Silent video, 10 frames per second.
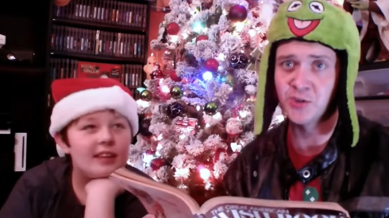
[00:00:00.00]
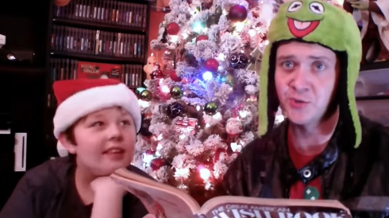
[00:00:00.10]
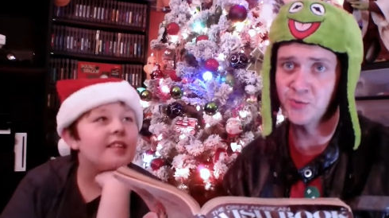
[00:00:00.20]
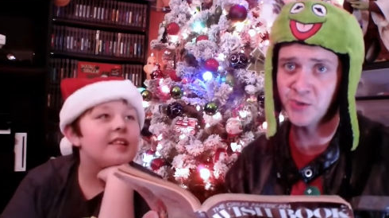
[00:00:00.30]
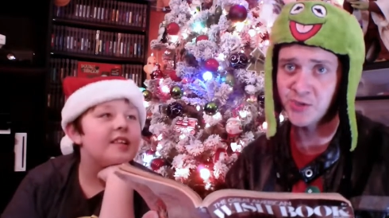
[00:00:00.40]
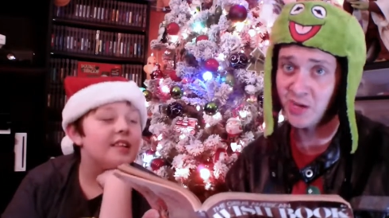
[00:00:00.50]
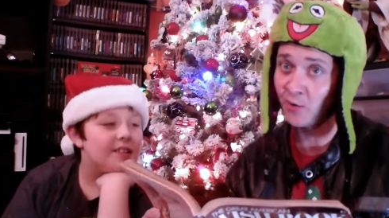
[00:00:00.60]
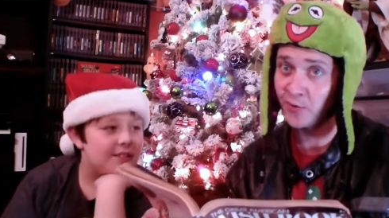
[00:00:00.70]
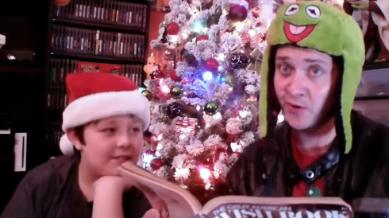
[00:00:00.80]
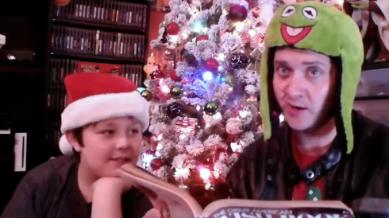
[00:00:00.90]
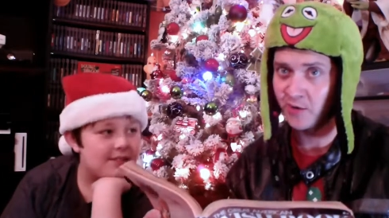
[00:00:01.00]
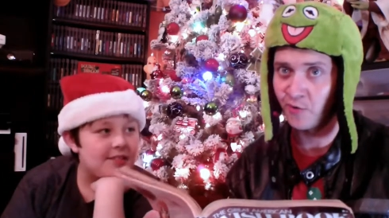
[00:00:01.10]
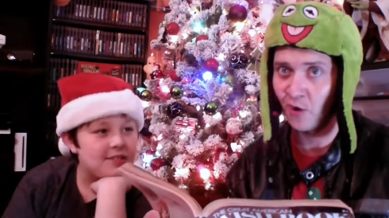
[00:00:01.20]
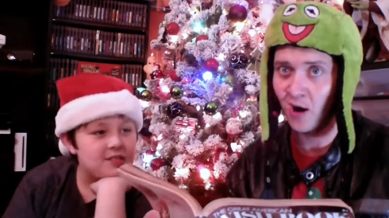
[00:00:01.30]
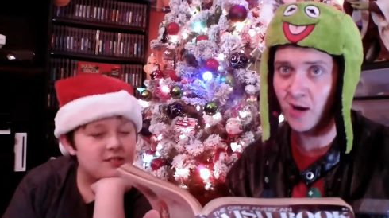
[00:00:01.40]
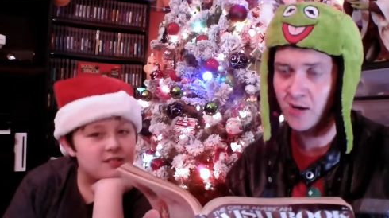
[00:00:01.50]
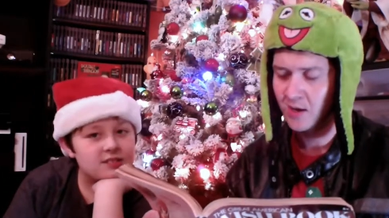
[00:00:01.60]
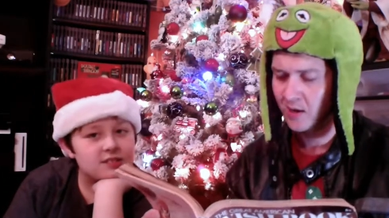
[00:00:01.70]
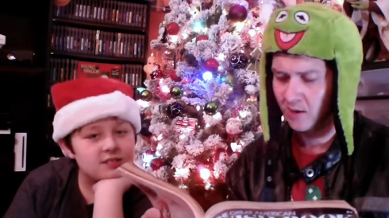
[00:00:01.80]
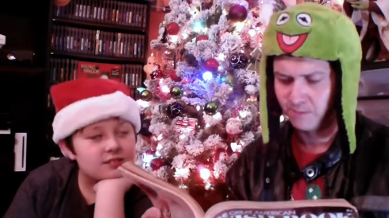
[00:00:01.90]
Speaker 1: enthusiasts out there that can draw,
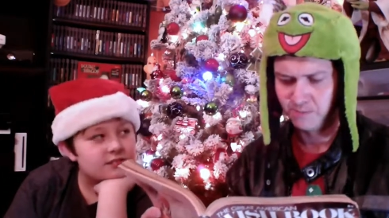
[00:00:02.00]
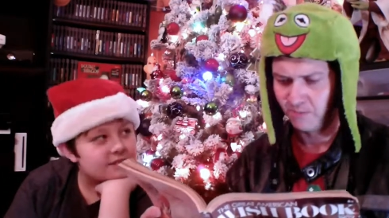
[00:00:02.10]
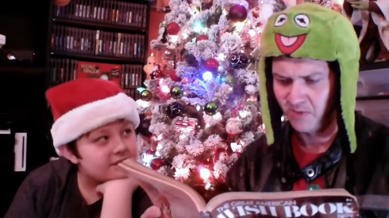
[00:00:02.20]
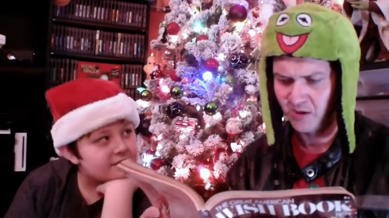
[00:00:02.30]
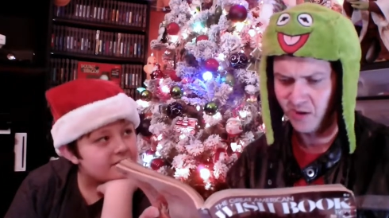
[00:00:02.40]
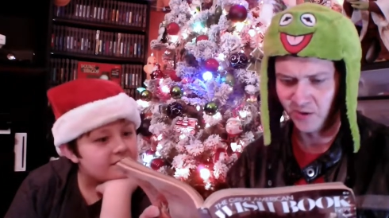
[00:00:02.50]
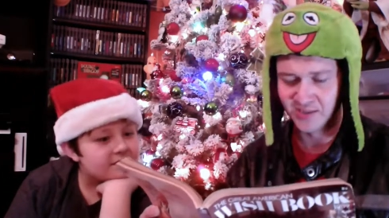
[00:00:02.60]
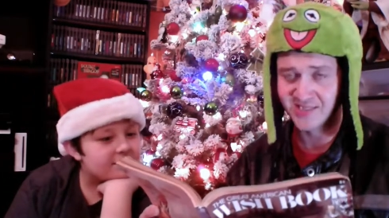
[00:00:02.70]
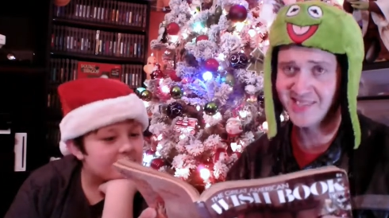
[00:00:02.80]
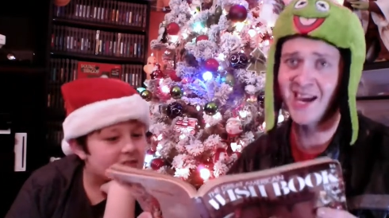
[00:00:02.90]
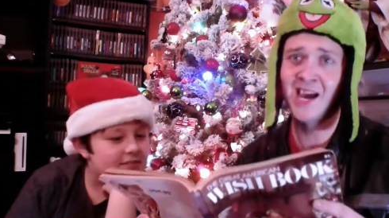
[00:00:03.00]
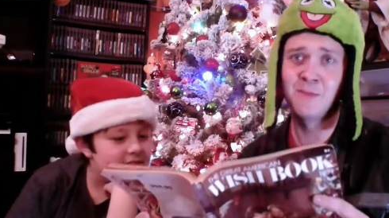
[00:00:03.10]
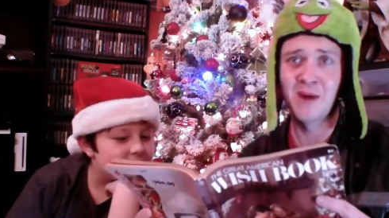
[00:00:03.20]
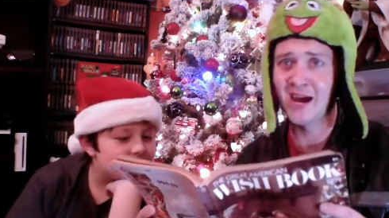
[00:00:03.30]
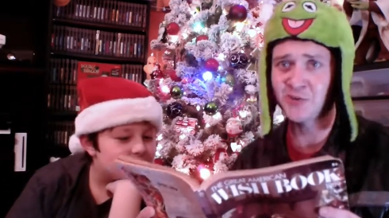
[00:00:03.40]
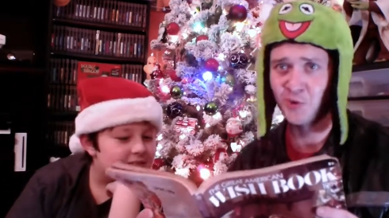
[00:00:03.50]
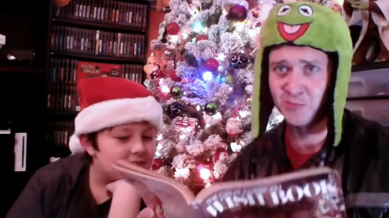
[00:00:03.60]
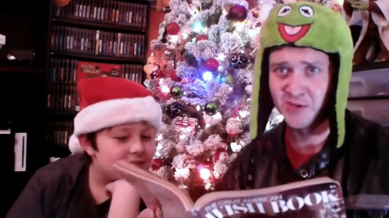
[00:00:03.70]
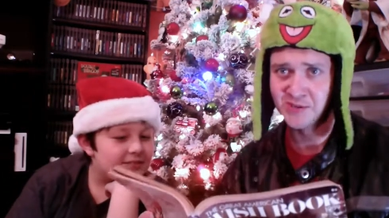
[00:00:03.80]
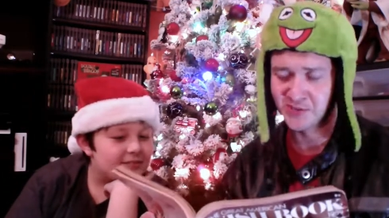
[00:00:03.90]
you know, insane
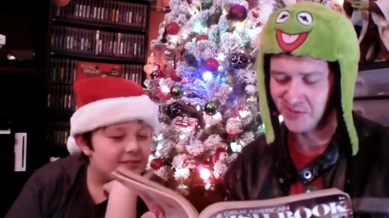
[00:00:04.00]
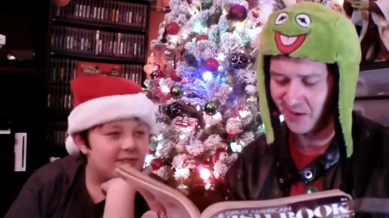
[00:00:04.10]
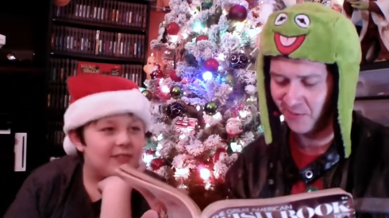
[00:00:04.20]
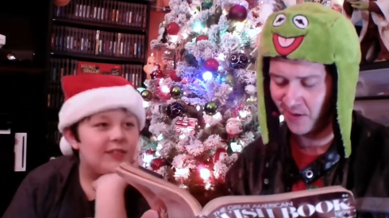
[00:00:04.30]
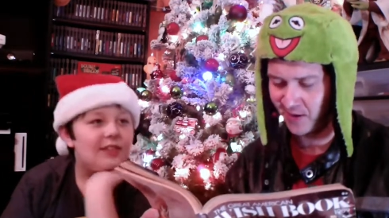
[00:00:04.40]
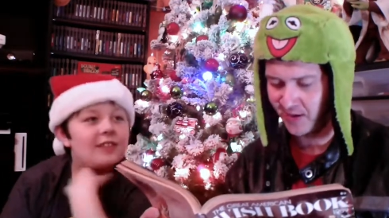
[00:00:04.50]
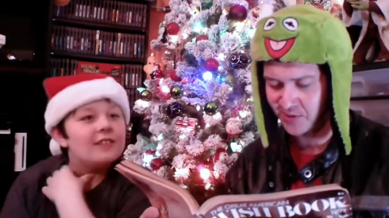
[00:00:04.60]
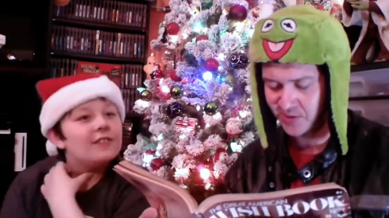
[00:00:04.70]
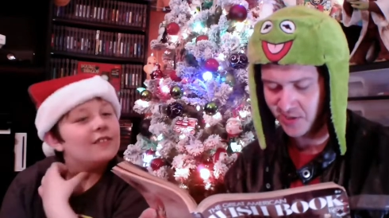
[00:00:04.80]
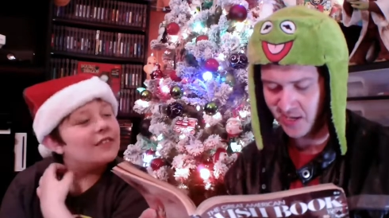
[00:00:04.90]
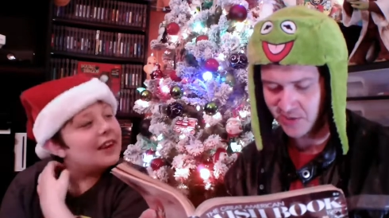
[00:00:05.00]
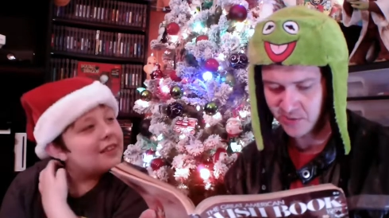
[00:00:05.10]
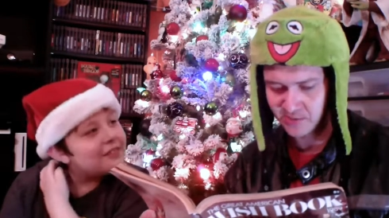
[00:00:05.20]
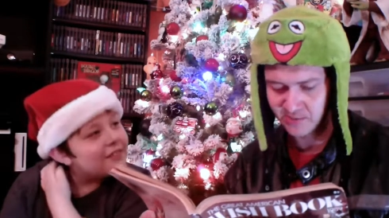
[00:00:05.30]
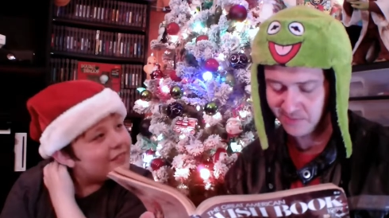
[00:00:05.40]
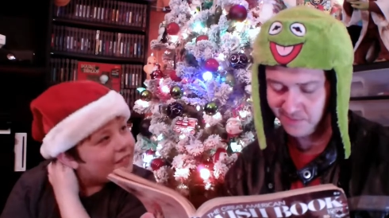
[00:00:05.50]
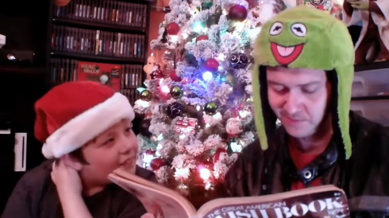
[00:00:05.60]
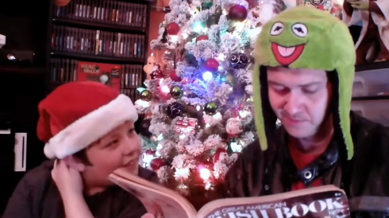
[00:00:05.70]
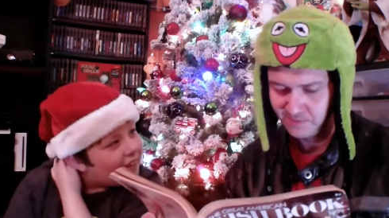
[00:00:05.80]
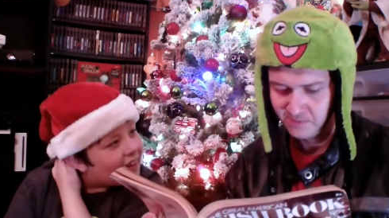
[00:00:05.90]
masterpieces on a fucking etch a sketch.
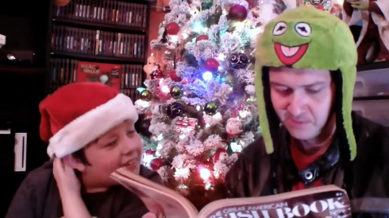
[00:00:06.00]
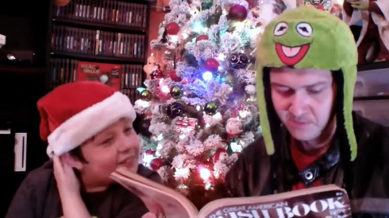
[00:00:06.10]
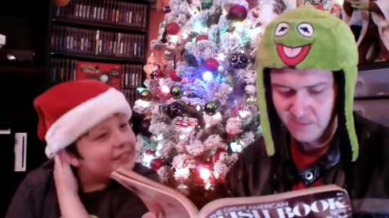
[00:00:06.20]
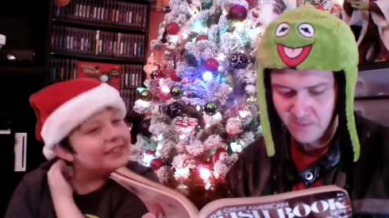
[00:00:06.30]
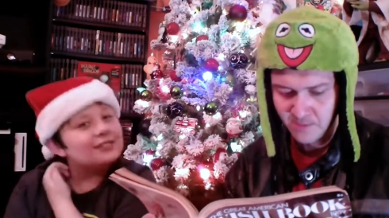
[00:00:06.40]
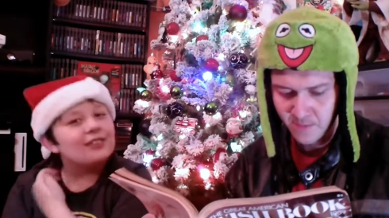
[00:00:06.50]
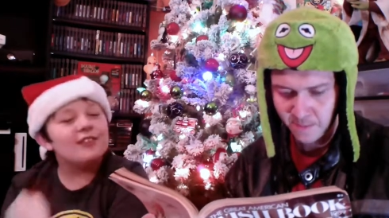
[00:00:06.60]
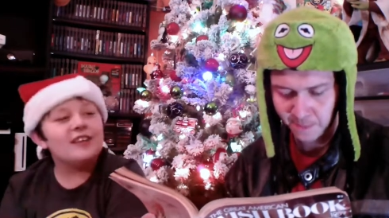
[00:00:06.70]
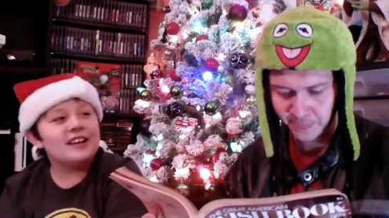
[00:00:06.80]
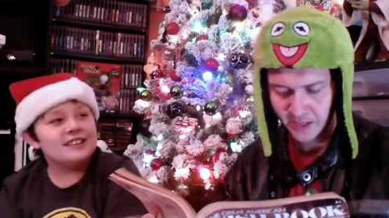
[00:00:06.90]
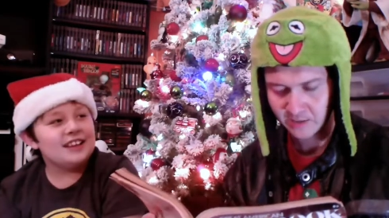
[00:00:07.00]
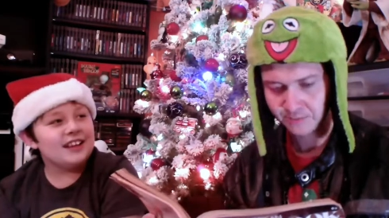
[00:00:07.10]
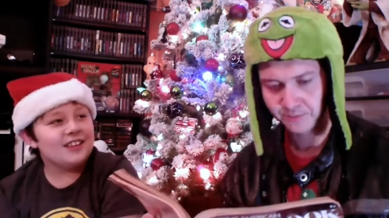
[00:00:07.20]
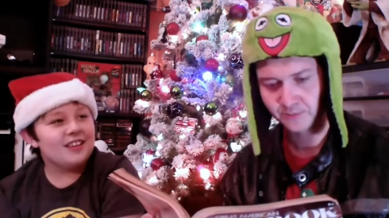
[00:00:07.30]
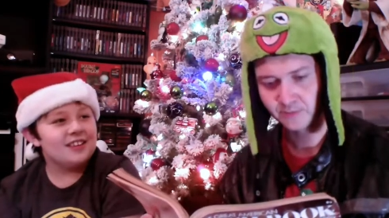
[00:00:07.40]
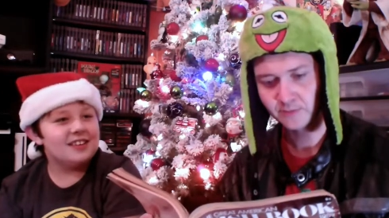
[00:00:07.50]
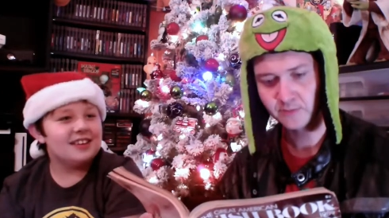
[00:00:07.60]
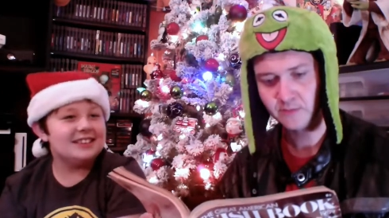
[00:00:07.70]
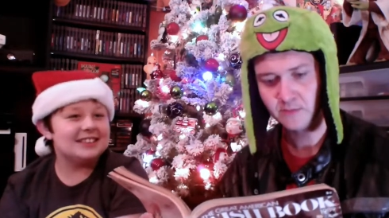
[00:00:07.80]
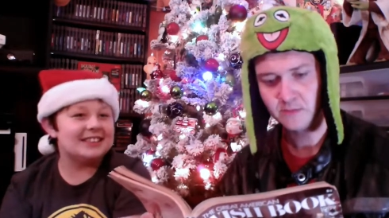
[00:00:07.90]
Speaker 2: I can only draw a rectangle on an
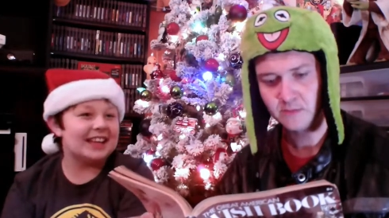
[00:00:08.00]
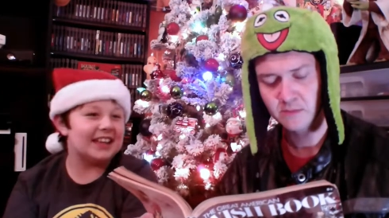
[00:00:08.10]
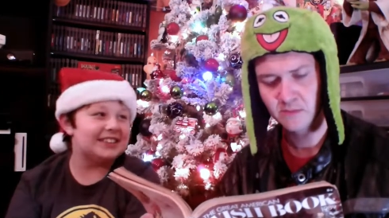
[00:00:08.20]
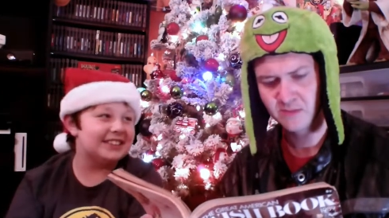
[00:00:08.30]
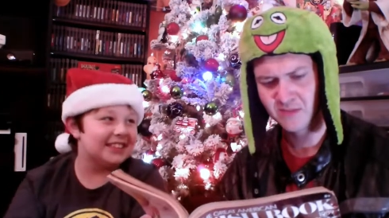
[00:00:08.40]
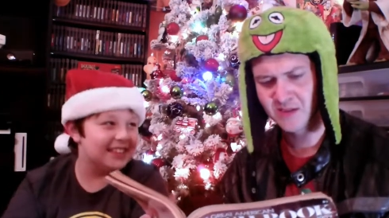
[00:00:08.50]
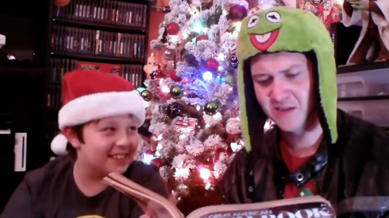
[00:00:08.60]
etch a sketch.